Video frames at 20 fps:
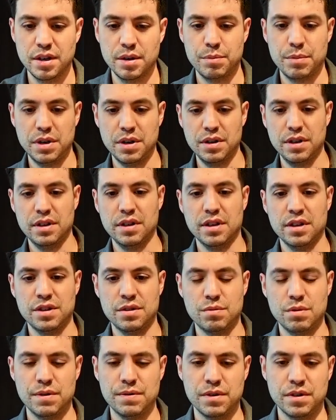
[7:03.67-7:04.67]
apparently in
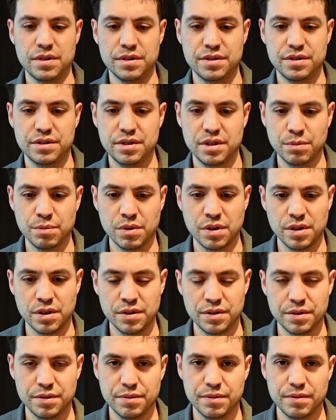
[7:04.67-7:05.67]
the river somewhere
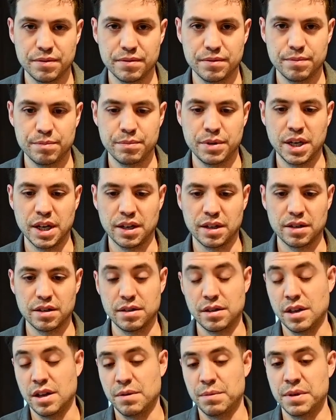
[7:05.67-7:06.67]
there's pike,
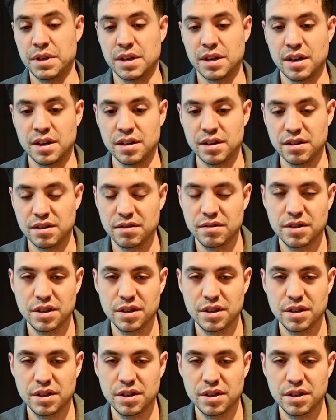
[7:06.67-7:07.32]
and that would be kind of,